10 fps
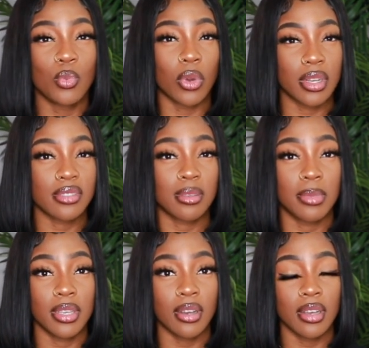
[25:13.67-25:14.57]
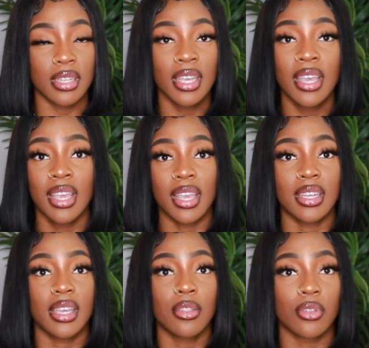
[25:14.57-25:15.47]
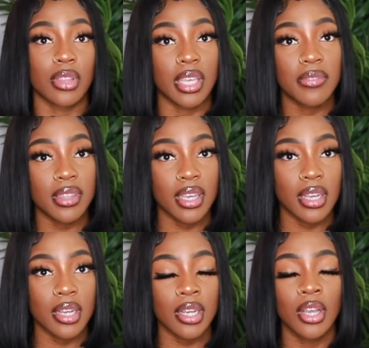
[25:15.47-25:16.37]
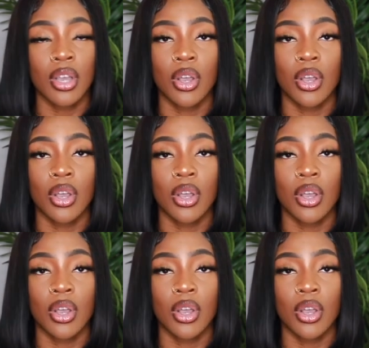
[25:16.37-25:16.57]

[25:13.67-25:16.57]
want it to be on and either leave it there